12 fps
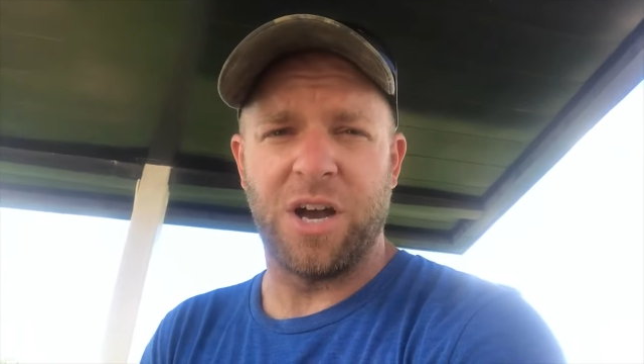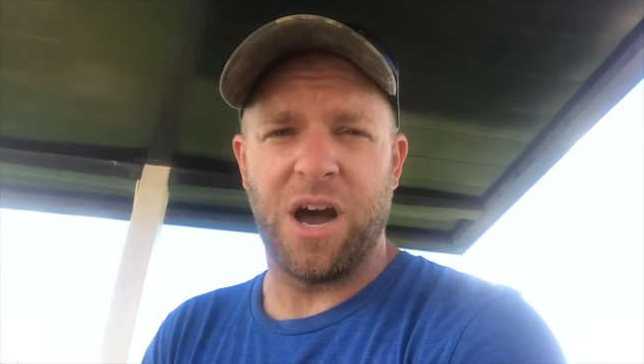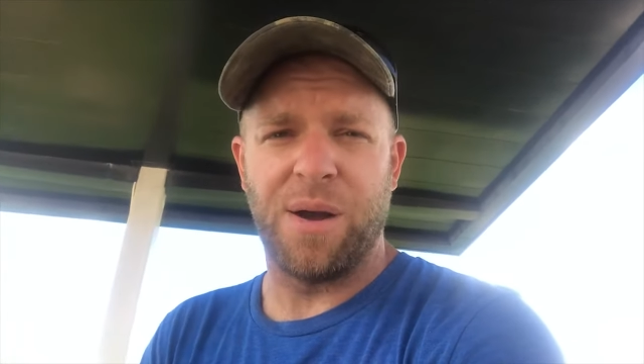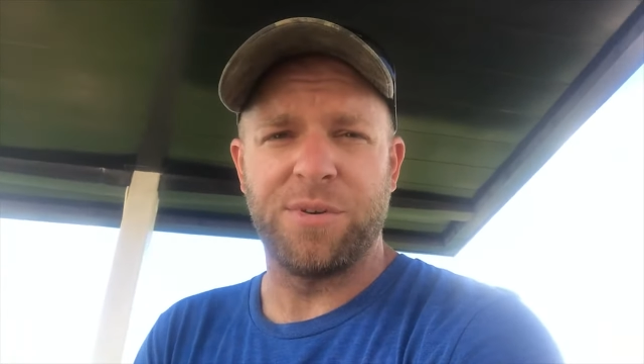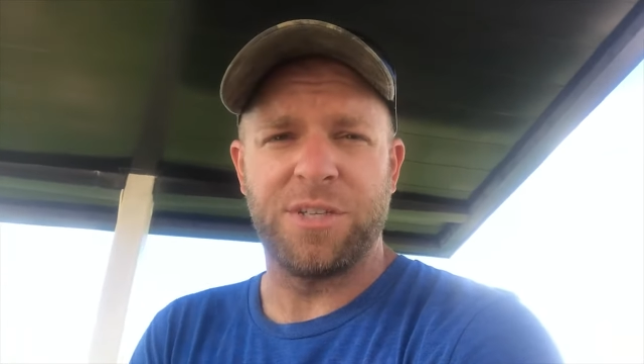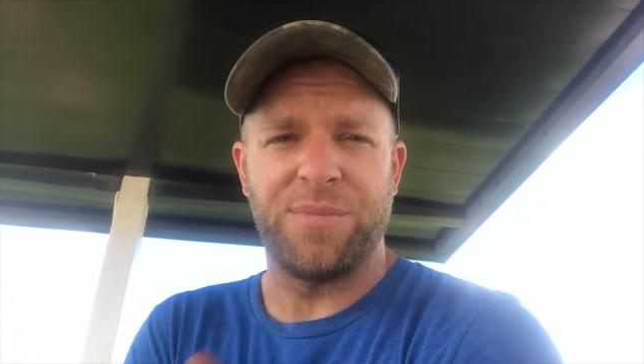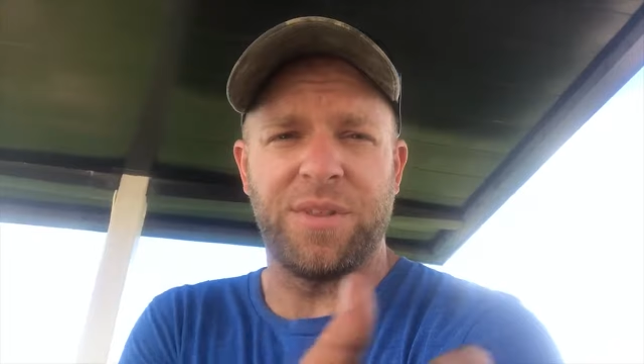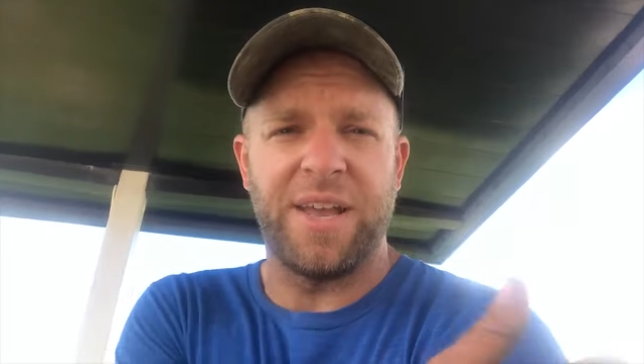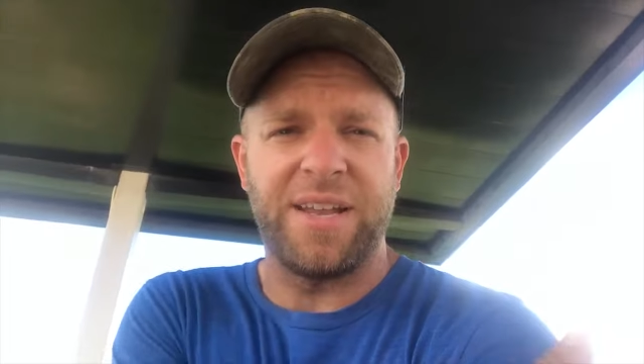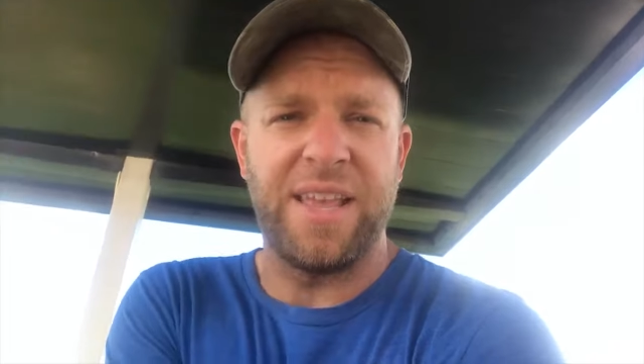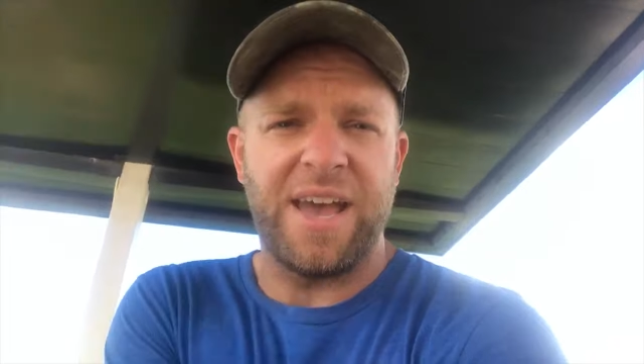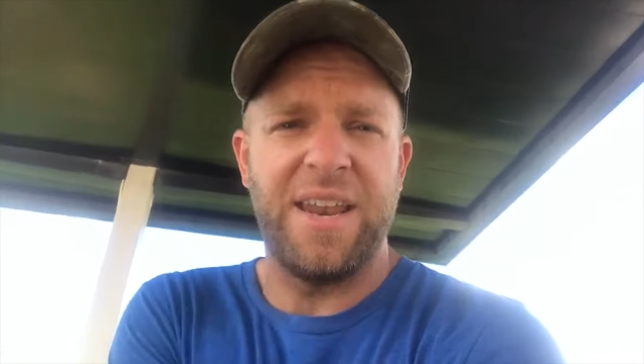job or something
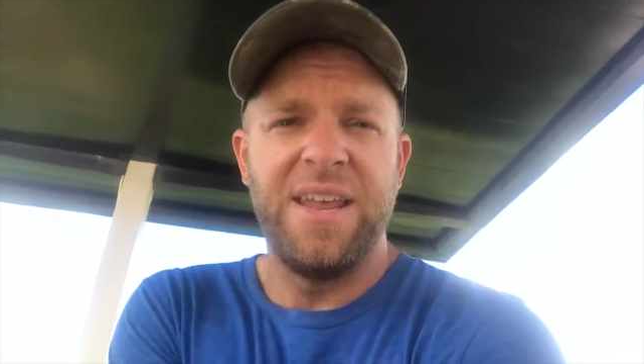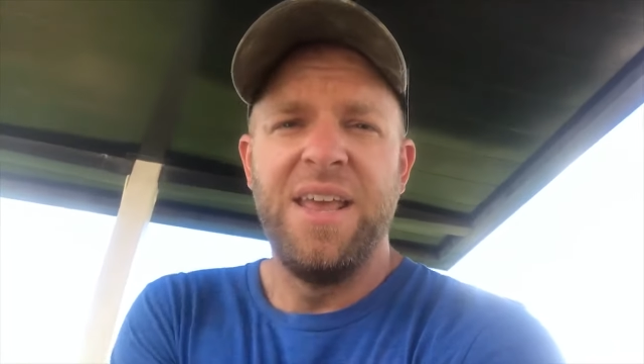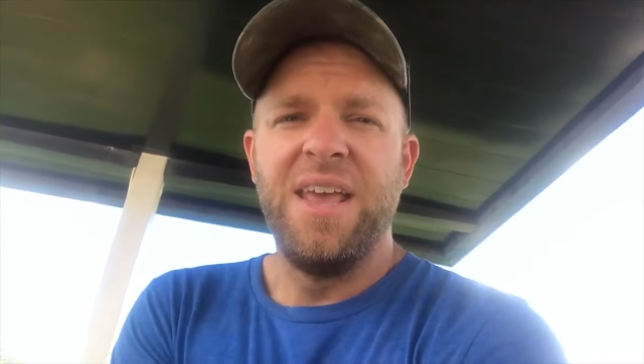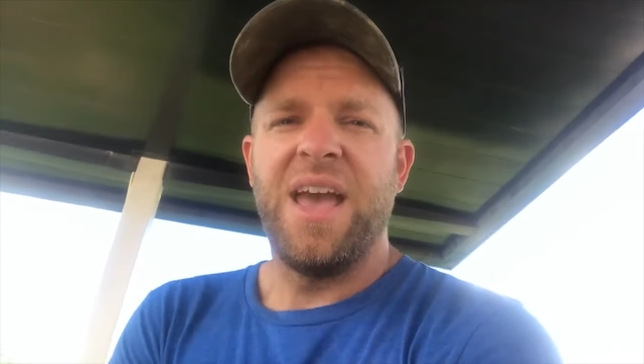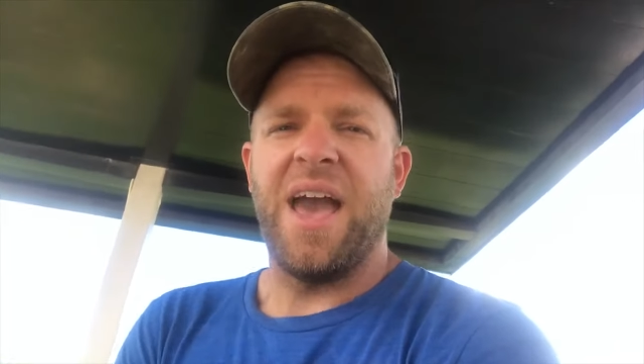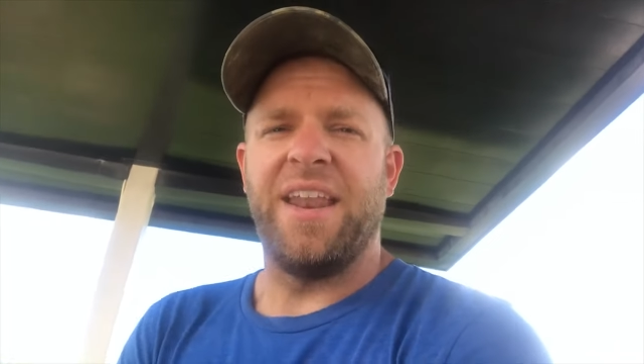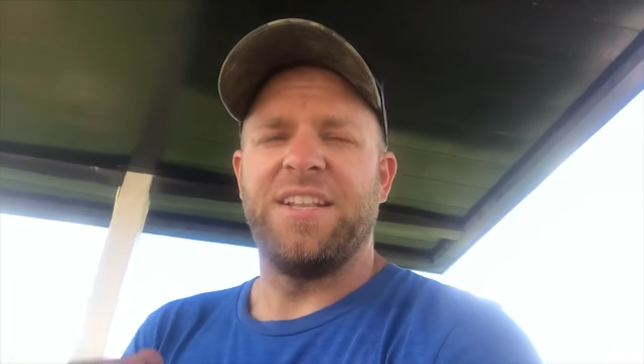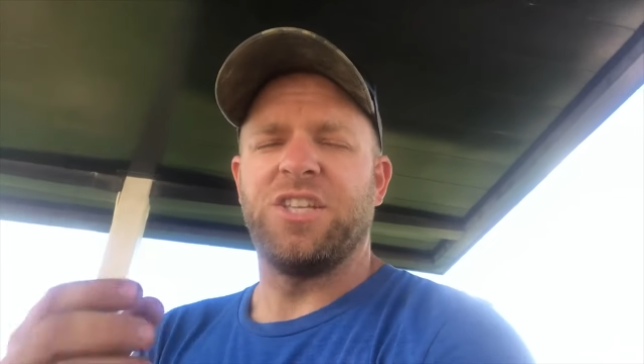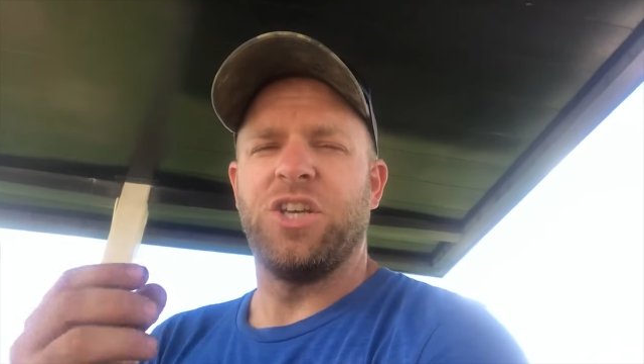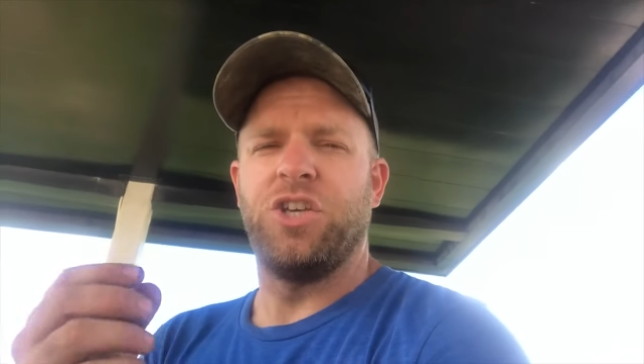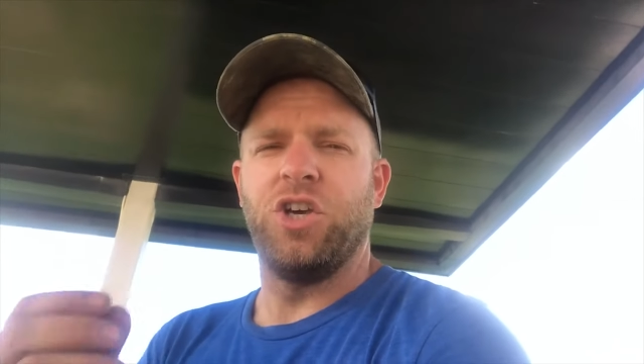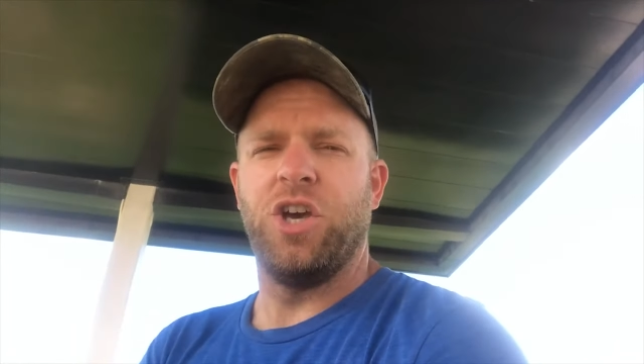like that. And
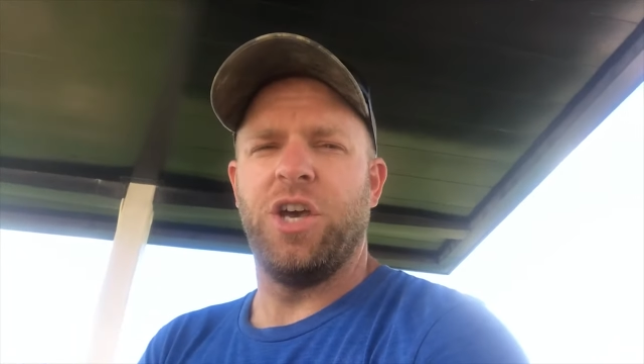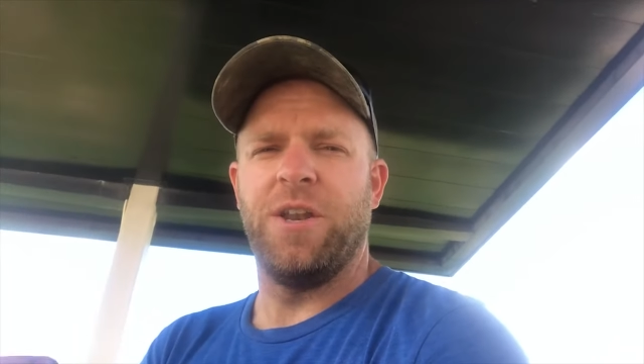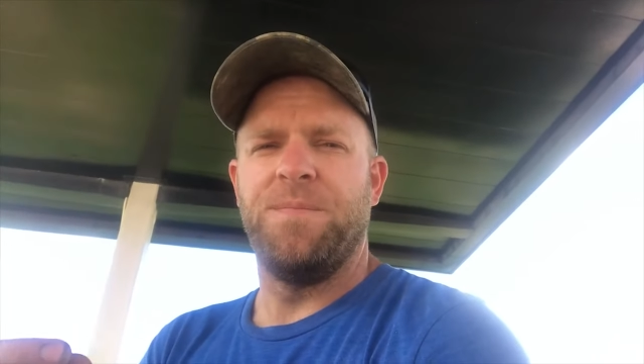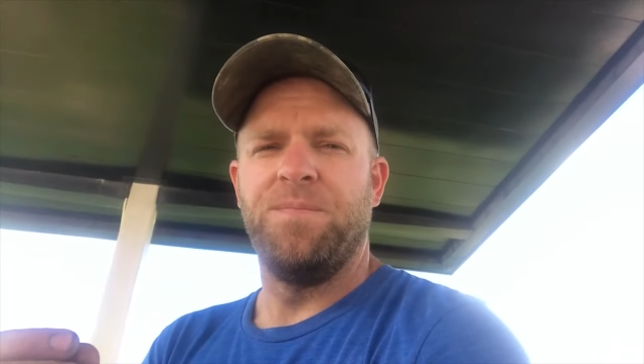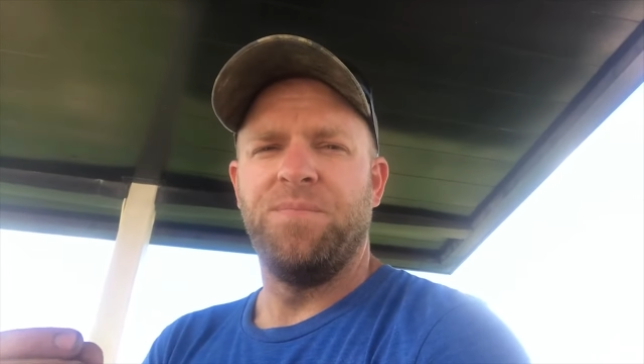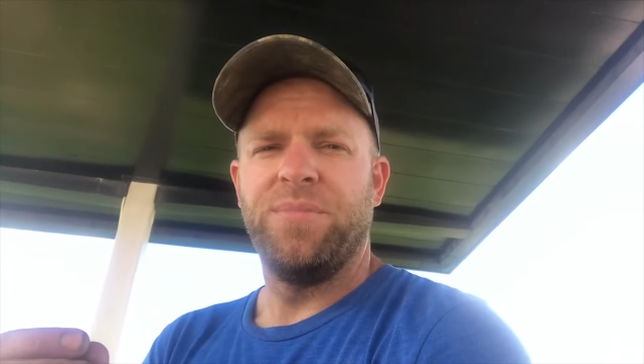it's a good,